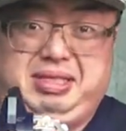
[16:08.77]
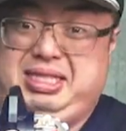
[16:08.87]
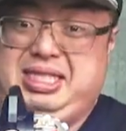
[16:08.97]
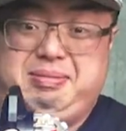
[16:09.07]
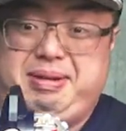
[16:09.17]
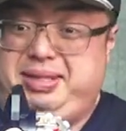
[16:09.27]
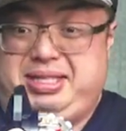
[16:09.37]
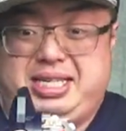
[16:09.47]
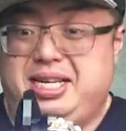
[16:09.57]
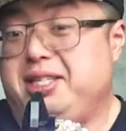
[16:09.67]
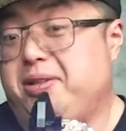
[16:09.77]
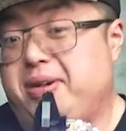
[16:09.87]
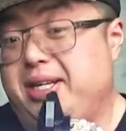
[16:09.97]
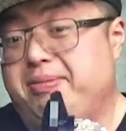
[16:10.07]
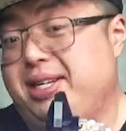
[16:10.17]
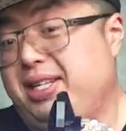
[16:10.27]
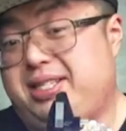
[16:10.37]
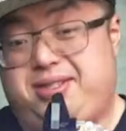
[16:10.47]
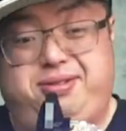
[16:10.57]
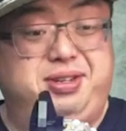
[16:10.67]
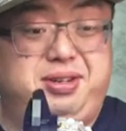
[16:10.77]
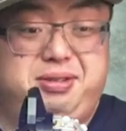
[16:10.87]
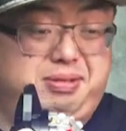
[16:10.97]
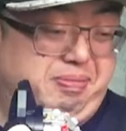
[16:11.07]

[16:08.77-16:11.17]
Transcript: maybe 10-20 minutes, who knows.